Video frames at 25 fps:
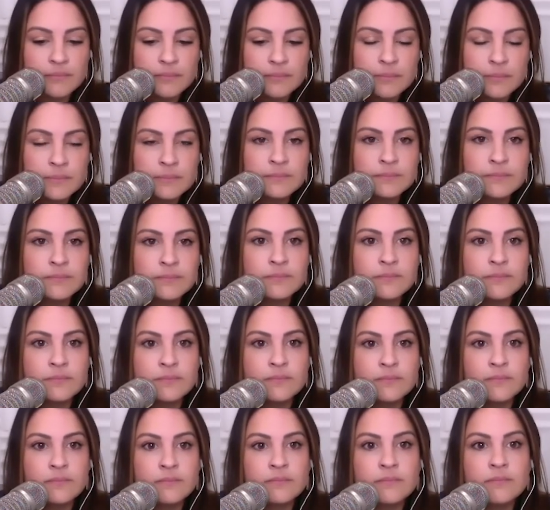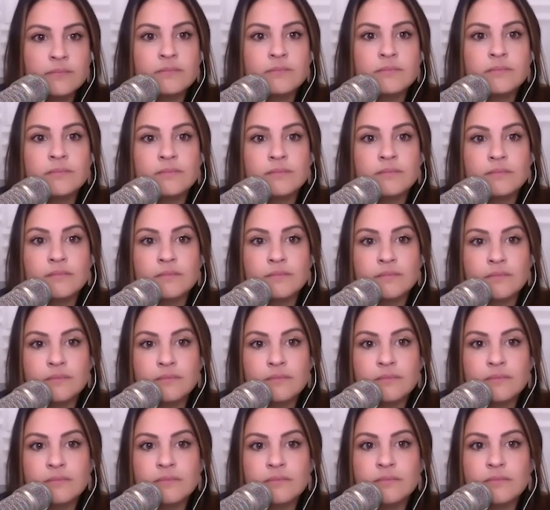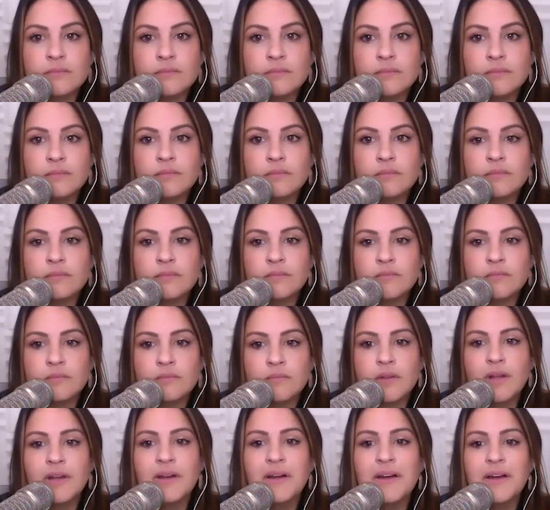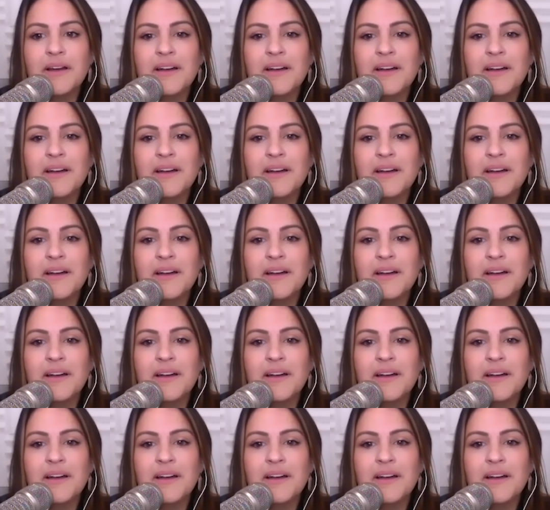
(not speaking)